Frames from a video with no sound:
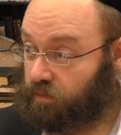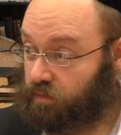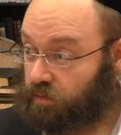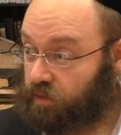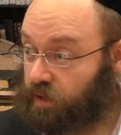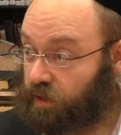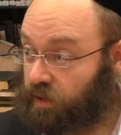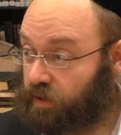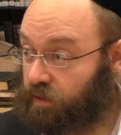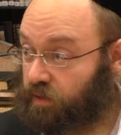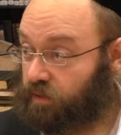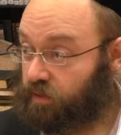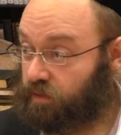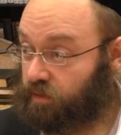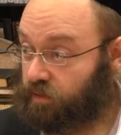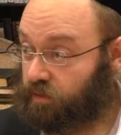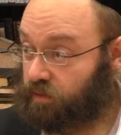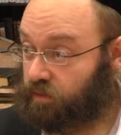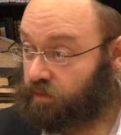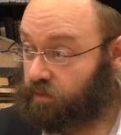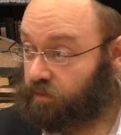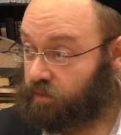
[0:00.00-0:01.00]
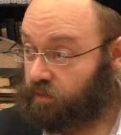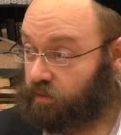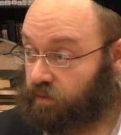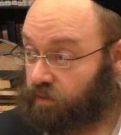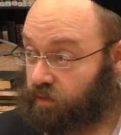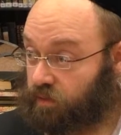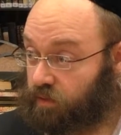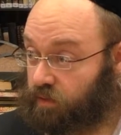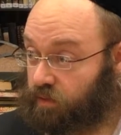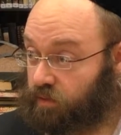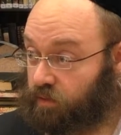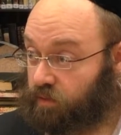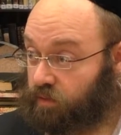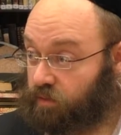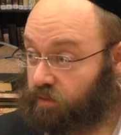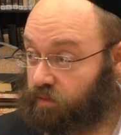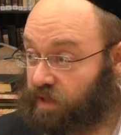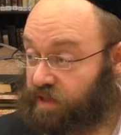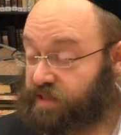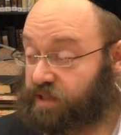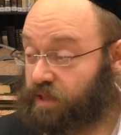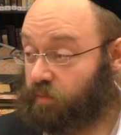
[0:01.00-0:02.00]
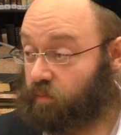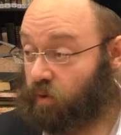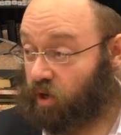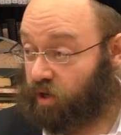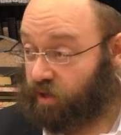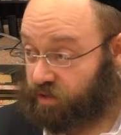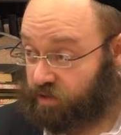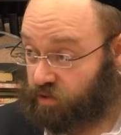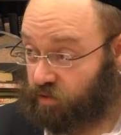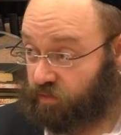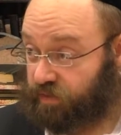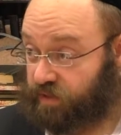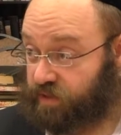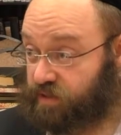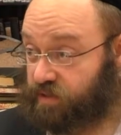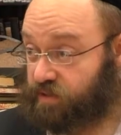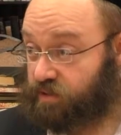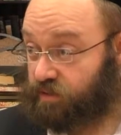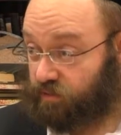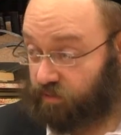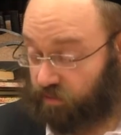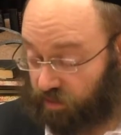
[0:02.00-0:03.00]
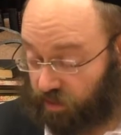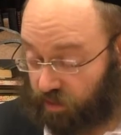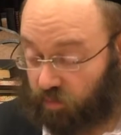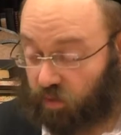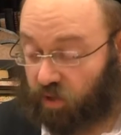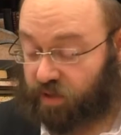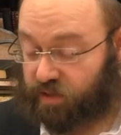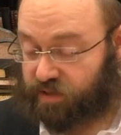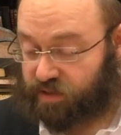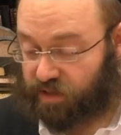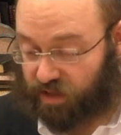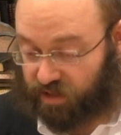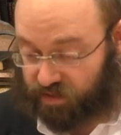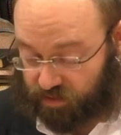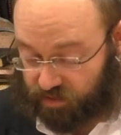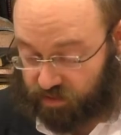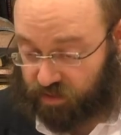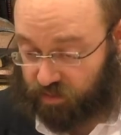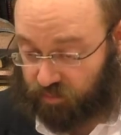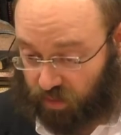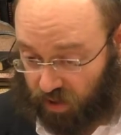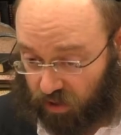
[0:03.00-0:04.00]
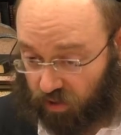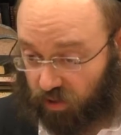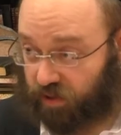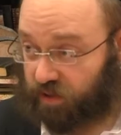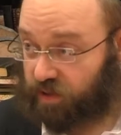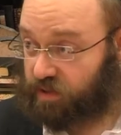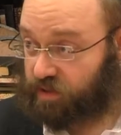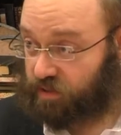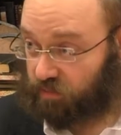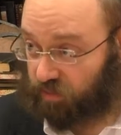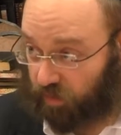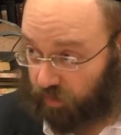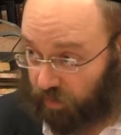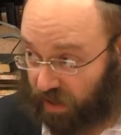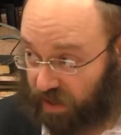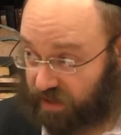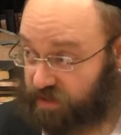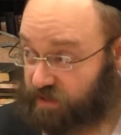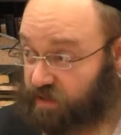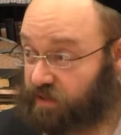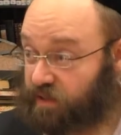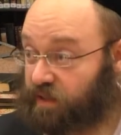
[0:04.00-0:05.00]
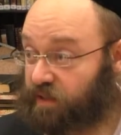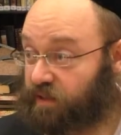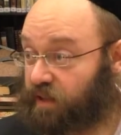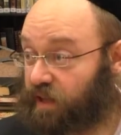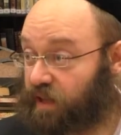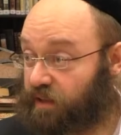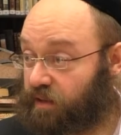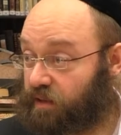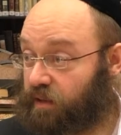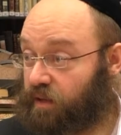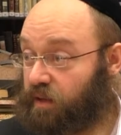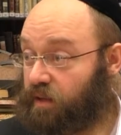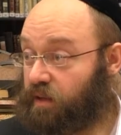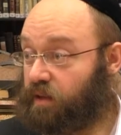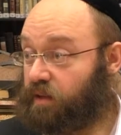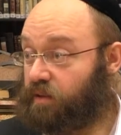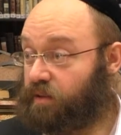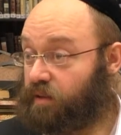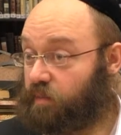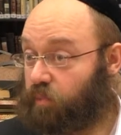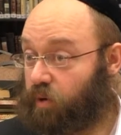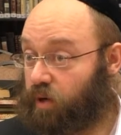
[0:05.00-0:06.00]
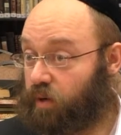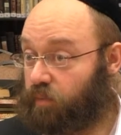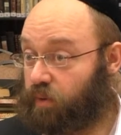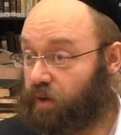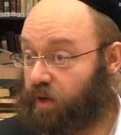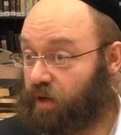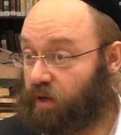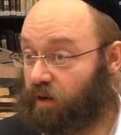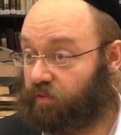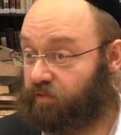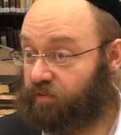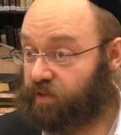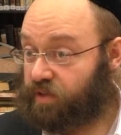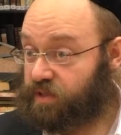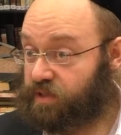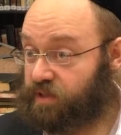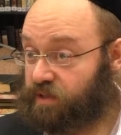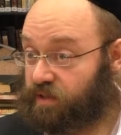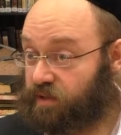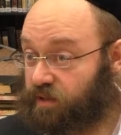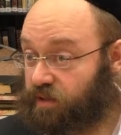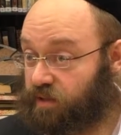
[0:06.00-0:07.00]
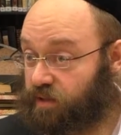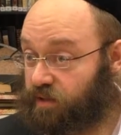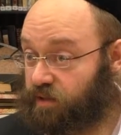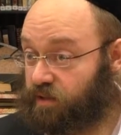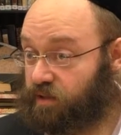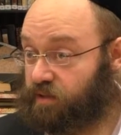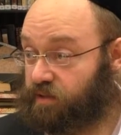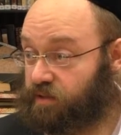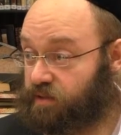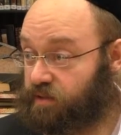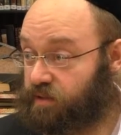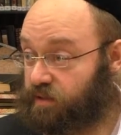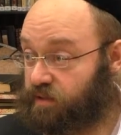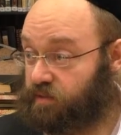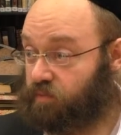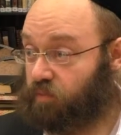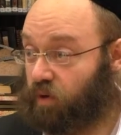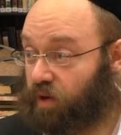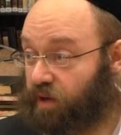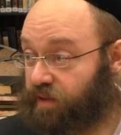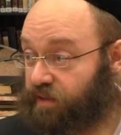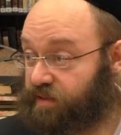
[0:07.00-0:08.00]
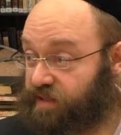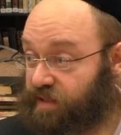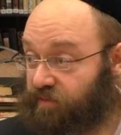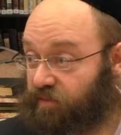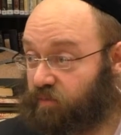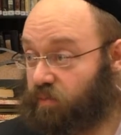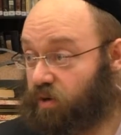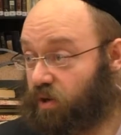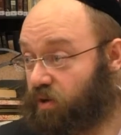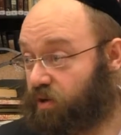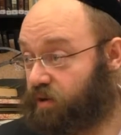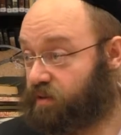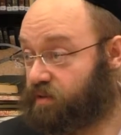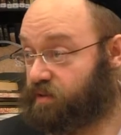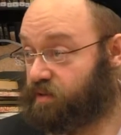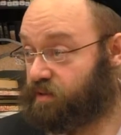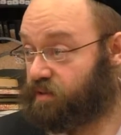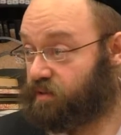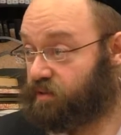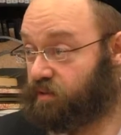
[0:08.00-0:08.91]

Yeah. So that's a Gemara in service. The Gemara says it's a machloikis, and we pass him that that the Bode Pregofen is the is, is one of the seven brachas.